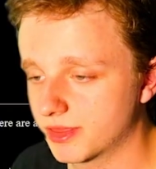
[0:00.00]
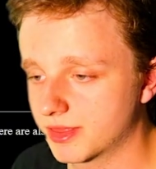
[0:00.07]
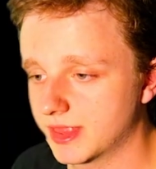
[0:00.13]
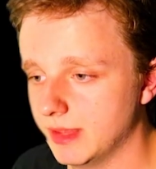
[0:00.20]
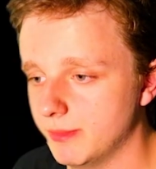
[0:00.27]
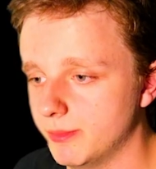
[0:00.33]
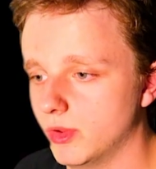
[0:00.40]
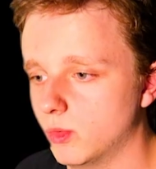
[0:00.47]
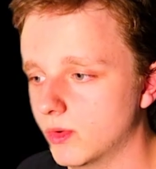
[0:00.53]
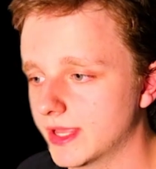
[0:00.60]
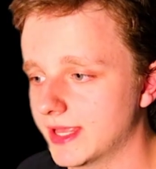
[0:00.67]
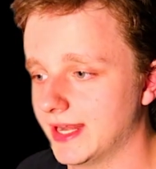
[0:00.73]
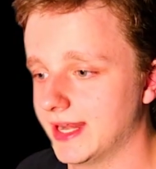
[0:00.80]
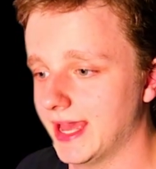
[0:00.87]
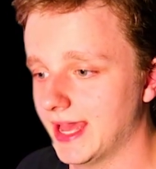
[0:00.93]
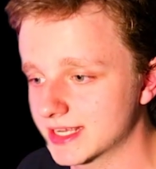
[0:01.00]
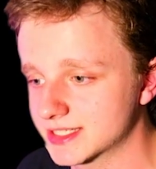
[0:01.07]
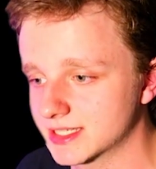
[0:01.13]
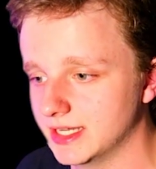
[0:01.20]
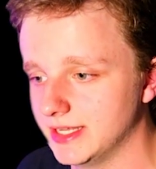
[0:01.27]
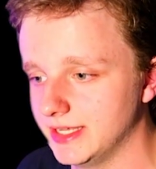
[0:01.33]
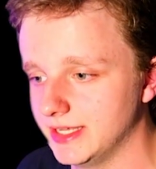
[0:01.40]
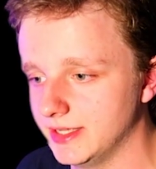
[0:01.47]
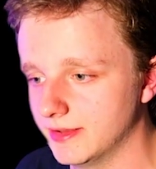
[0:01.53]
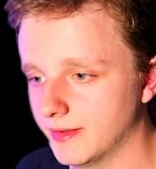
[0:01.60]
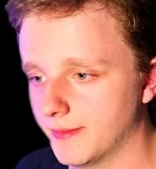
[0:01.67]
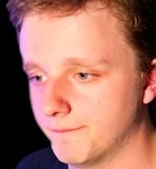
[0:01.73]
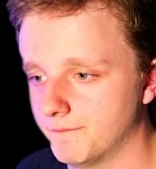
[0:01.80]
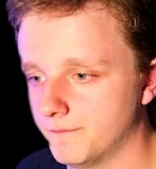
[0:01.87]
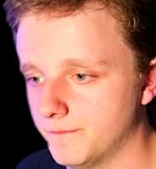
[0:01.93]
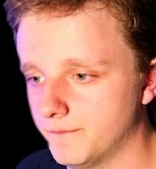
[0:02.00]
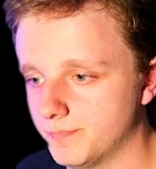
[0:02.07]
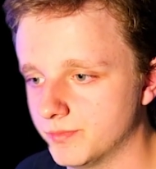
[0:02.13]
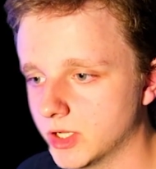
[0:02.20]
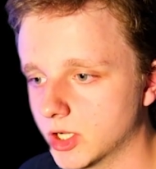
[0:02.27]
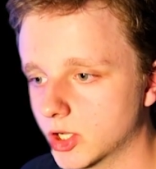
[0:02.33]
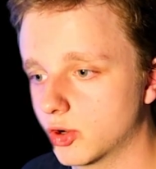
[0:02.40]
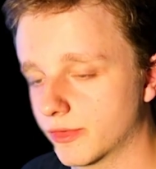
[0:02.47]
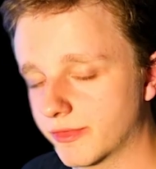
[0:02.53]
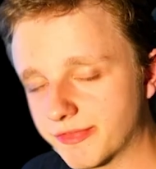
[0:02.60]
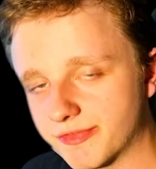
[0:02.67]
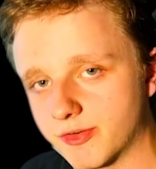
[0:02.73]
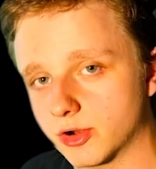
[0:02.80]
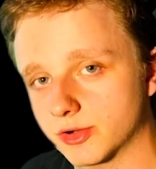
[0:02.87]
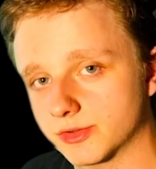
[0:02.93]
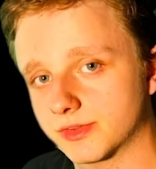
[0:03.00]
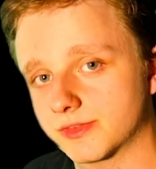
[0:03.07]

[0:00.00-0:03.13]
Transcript: QEMU we can actually convert